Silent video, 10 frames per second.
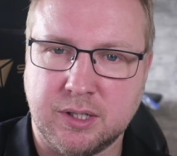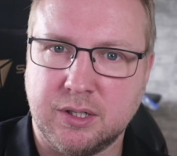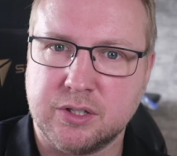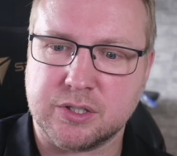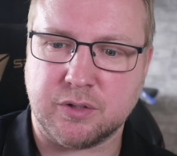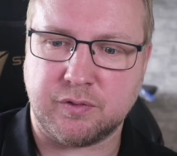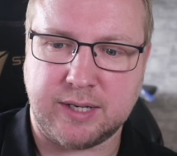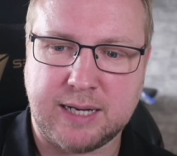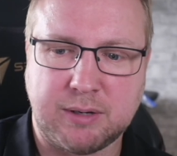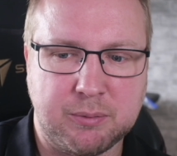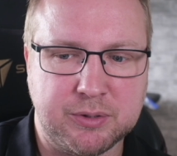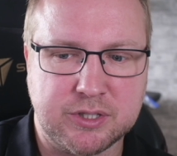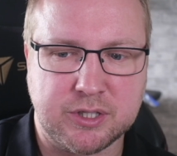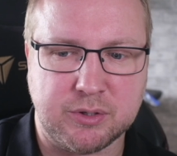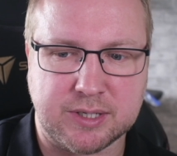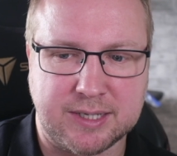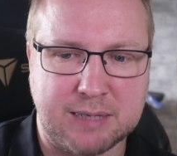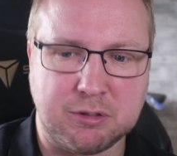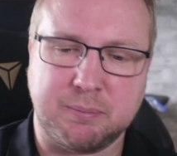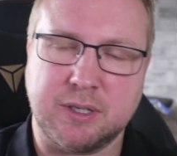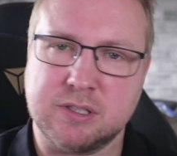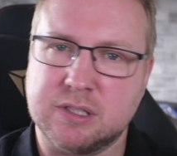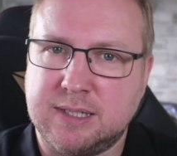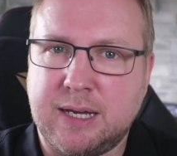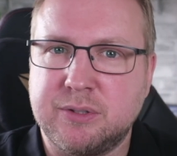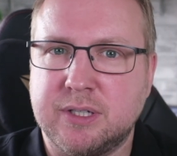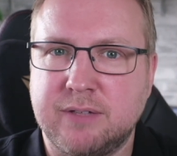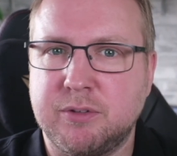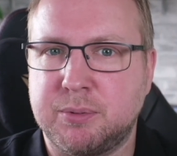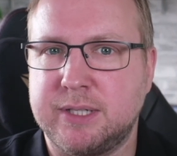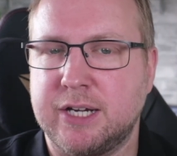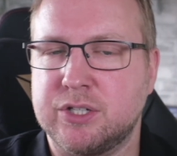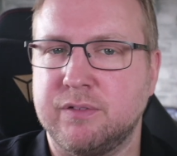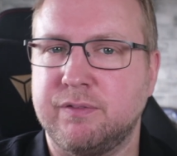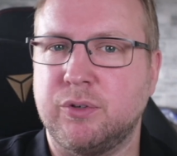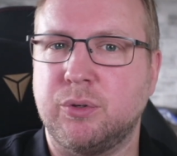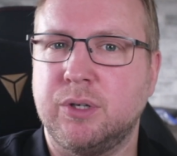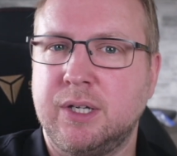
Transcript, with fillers: So for now, I want to choose enabled because cloud delivered protection for